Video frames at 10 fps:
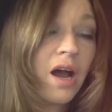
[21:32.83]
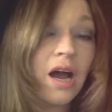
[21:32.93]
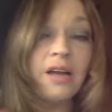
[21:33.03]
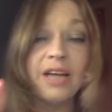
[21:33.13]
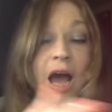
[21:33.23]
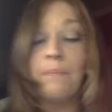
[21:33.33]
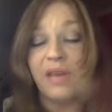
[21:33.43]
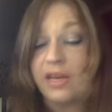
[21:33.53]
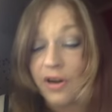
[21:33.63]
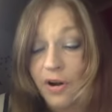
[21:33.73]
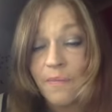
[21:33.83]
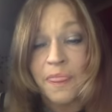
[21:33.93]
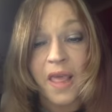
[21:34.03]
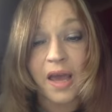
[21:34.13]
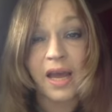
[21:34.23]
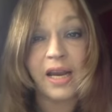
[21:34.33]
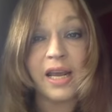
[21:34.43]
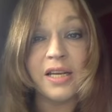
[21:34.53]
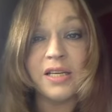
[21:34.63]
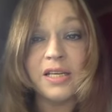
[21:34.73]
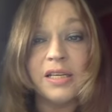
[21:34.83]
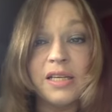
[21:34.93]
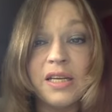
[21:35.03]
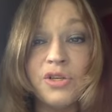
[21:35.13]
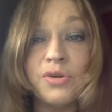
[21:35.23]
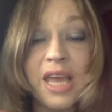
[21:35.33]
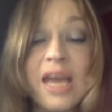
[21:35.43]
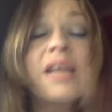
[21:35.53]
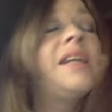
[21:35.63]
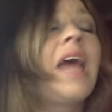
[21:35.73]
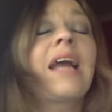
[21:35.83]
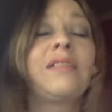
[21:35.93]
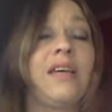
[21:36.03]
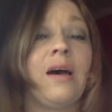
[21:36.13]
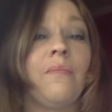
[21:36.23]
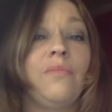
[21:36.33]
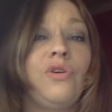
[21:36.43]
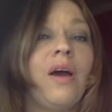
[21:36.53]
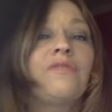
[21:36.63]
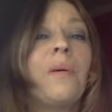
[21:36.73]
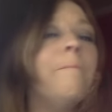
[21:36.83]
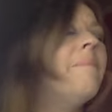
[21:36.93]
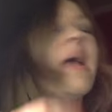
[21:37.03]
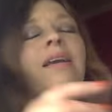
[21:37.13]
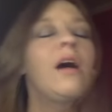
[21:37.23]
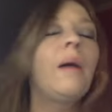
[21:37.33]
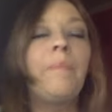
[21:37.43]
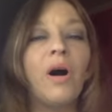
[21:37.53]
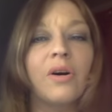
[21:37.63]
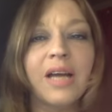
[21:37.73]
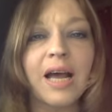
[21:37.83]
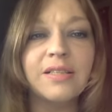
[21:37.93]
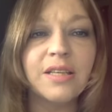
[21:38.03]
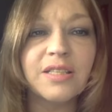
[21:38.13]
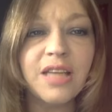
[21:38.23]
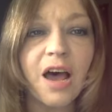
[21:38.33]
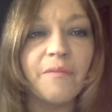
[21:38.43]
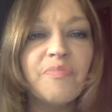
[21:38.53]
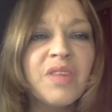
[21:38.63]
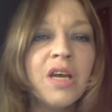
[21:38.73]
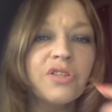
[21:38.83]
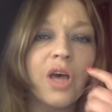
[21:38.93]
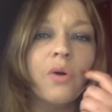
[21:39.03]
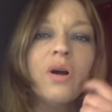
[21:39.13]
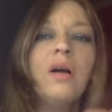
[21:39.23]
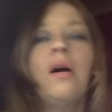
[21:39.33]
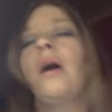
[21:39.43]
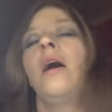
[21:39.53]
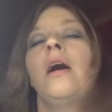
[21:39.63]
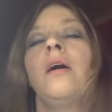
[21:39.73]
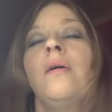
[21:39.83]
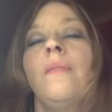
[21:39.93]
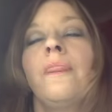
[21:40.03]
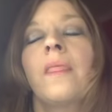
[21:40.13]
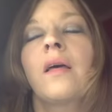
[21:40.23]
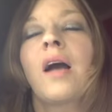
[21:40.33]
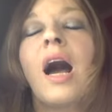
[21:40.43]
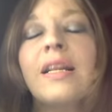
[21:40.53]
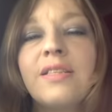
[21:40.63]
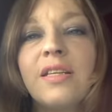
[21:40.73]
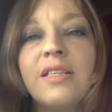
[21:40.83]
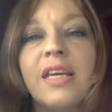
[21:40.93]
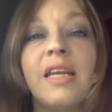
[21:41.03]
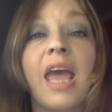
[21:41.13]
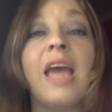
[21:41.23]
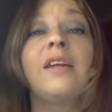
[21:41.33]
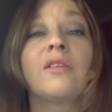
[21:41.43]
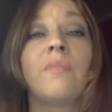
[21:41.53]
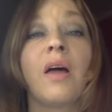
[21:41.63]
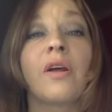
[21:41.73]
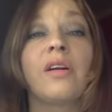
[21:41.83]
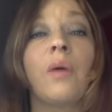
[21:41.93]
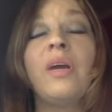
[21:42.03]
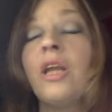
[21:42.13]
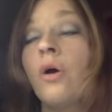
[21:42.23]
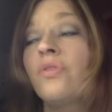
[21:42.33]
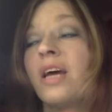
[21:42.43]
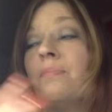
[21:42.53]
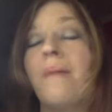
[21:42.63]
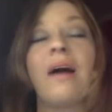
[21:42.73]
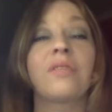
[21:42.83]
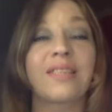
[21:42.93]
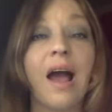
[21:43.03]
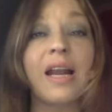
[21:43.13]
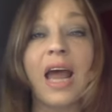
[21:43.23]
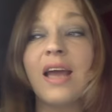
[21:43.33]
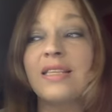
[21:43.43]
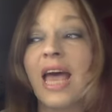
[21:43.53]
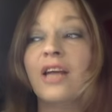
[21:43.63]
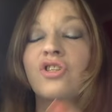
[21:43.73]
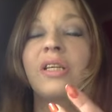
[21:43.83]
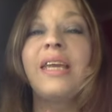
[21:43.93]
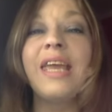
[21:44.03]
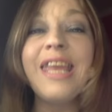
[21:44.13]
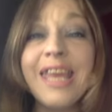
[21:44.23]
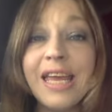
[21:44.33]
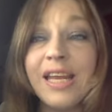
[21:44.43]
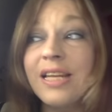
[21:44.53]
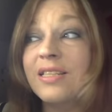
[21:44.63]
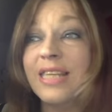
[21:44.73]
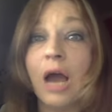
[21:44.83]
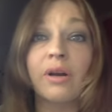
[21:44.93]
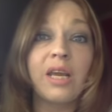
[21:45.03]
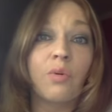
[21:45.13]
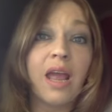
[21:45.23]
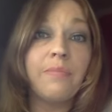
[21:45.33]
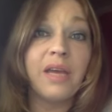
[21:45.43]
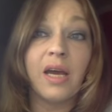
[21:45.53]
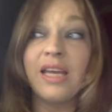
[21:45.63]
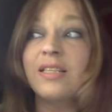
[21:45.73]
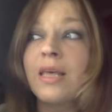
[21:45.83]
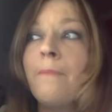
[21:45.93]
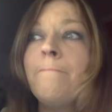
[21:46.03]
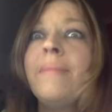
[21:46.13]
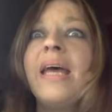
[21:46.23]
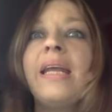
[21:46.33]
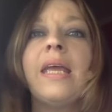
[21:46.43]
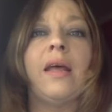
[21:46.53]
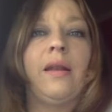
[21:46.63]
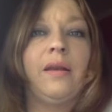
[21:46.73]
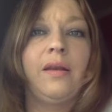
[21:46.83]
uh, not Peter. And, and, and you can't connect him. You have to make up all kinds of stuff. So uh, Constantine and his mother. Now we know that Mount Sinai is actually in Saudi Arabia. It's in Midian.